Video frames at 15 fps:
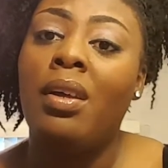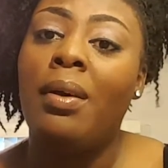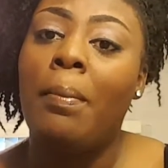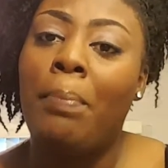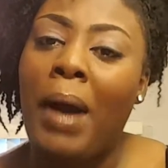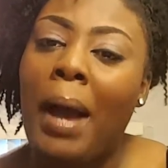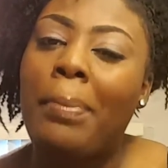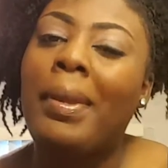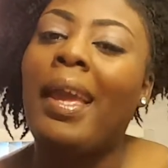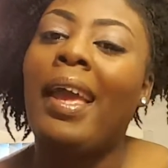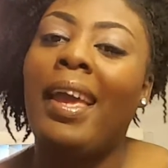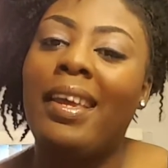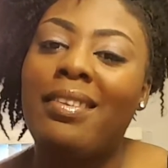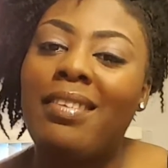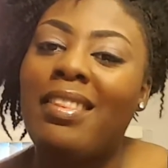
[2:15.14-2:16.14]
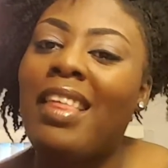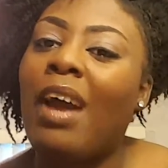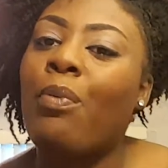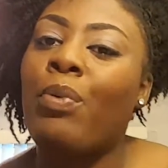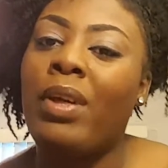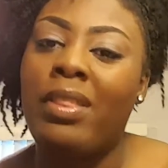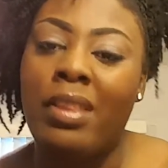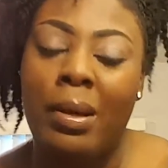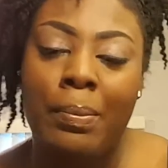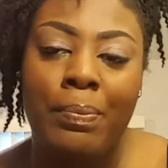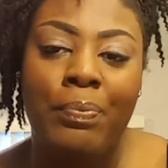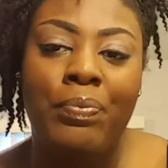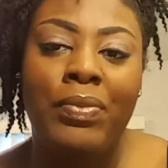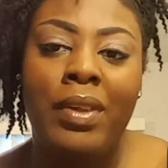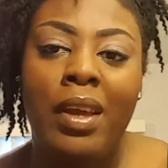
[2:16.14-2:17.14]
bob your head to that
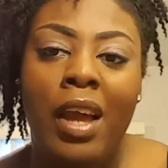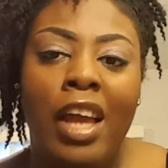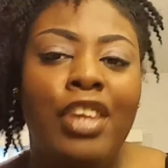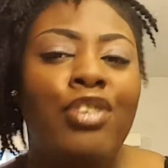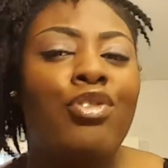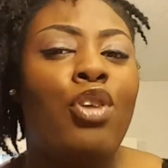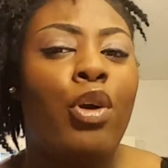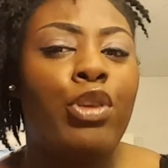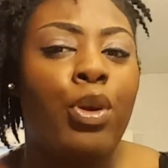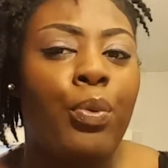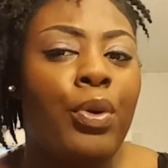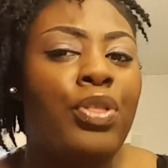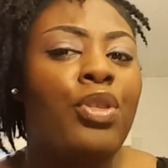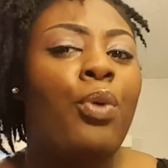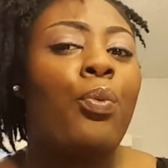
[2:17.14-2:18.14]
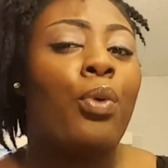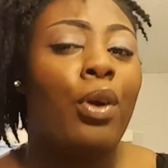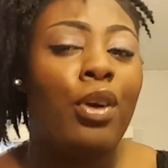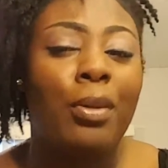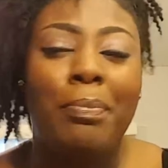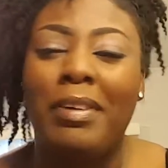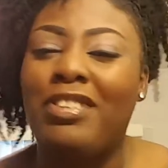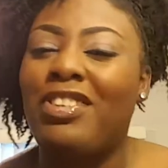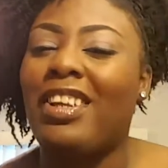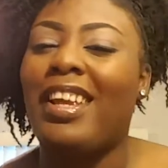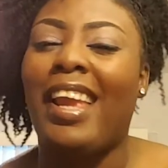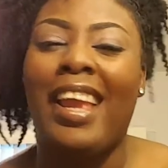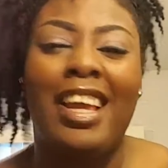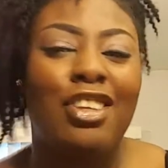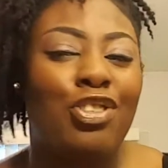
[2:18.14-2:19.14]
rhythm. You know you're in the world, but you
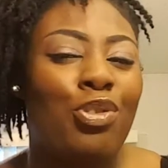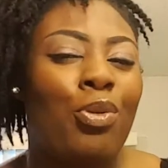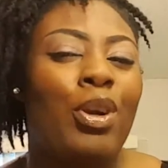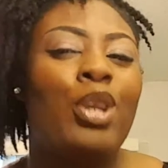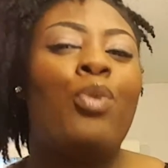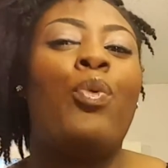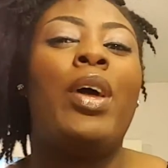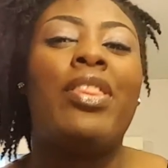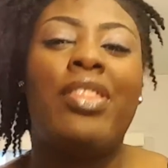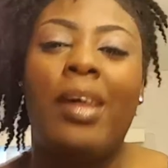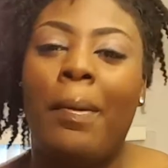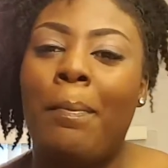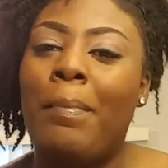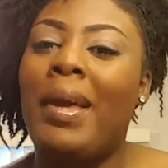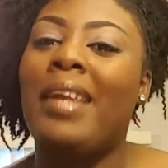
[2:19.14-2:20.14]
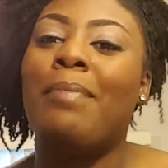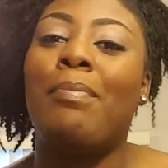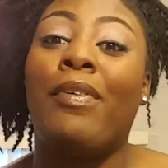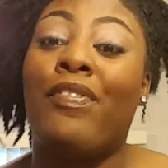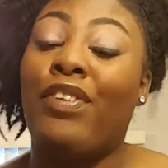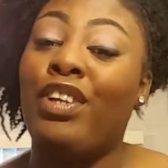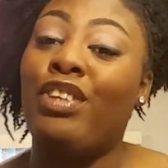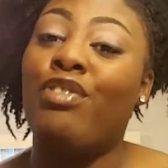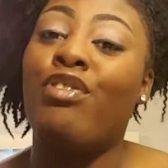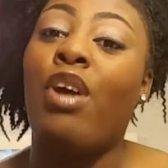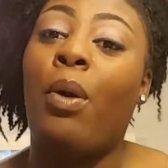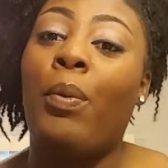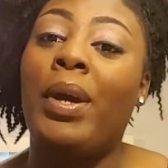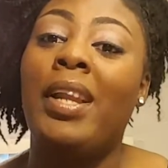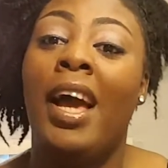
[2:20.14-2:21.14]
can't join with them. And before you
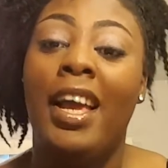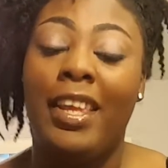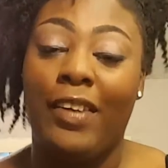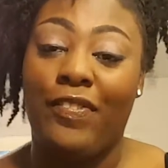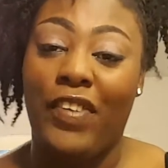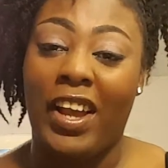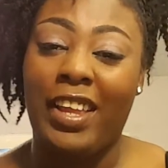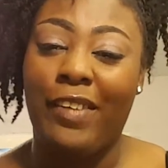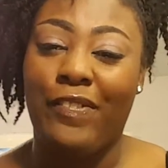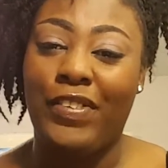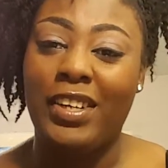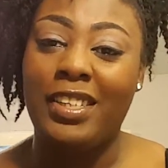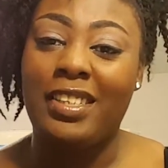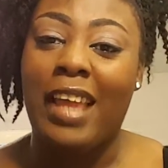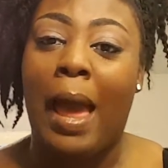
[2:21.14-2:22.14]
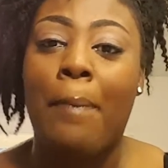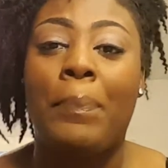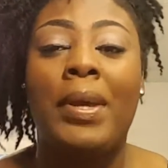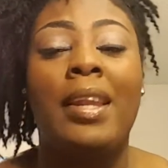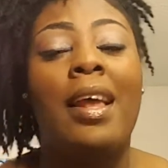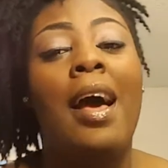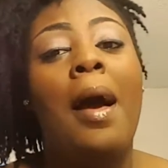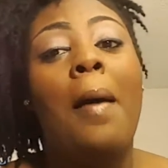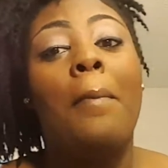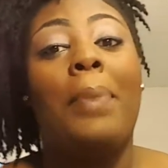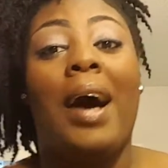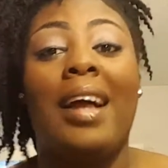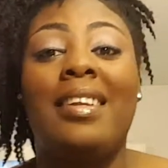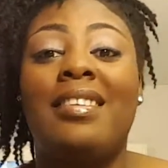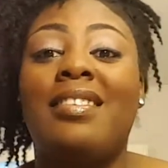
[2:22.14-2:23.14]
know it, you find your foot tapping,
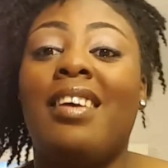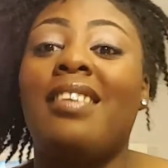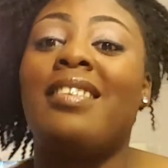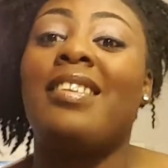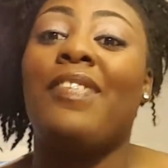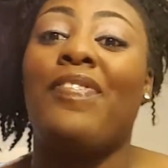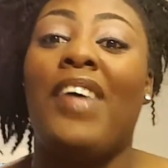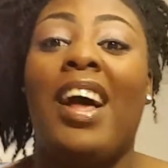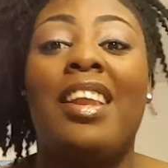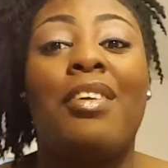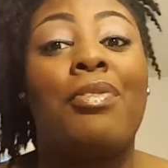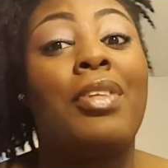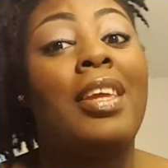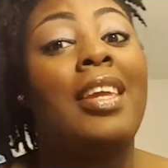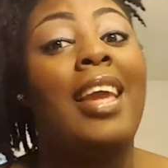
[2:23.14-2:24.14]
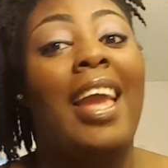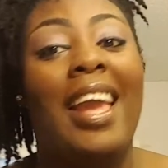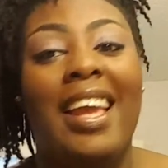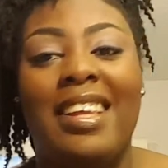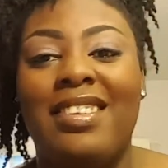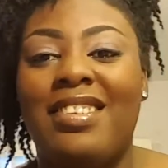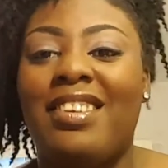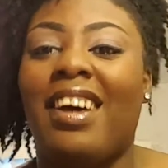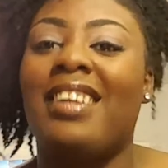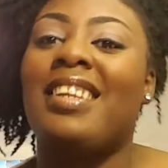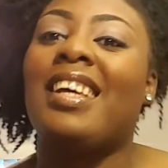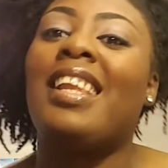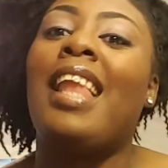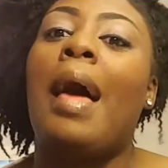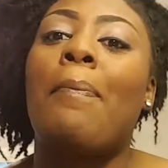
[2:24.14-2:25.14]
body starts to follow, then your hands start to
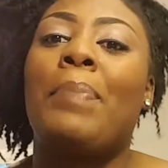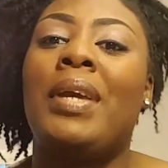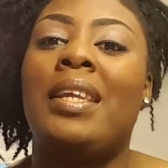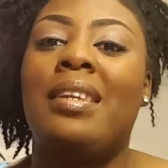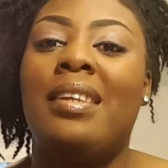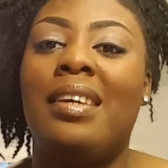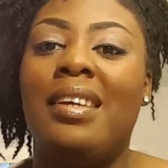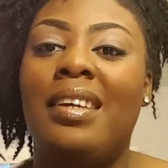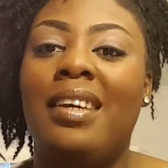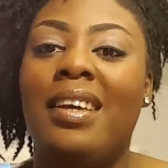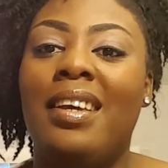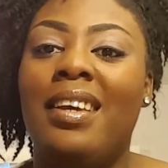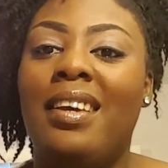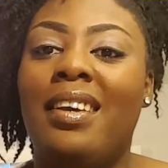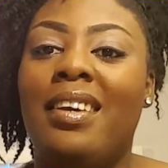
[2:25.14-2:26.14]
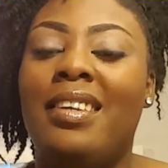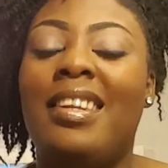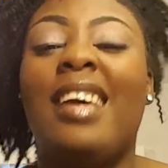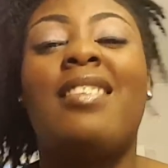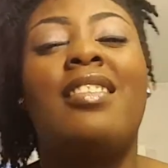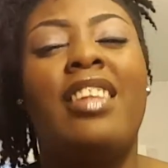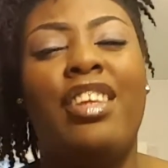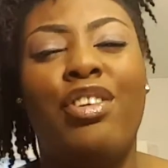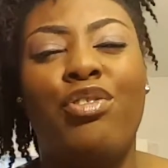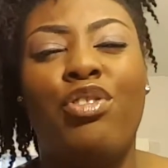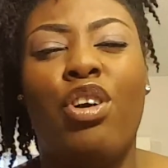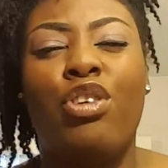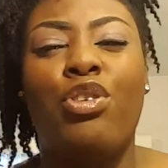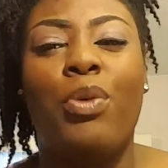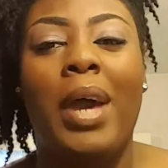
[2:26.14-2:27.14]
clapping. Next thing you
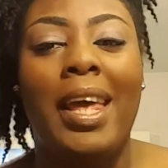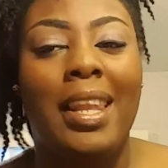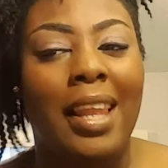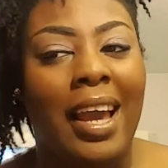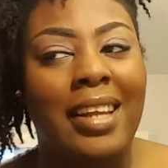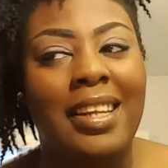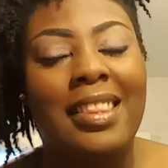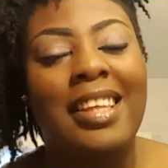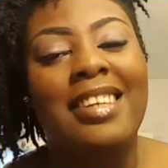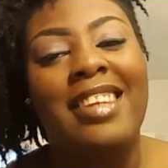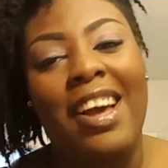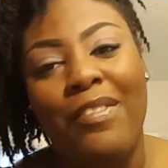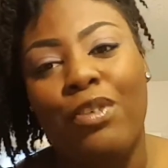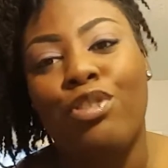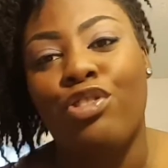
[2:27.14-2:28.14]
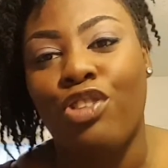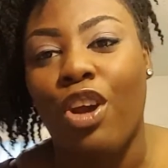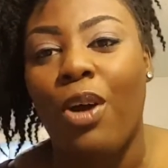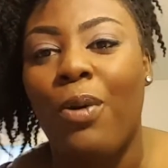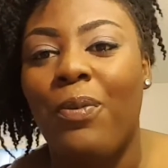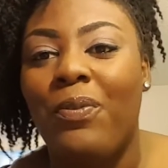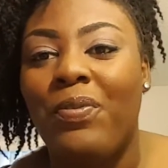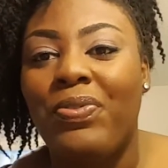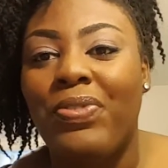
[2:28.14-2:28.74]
know, you headlining the devil show.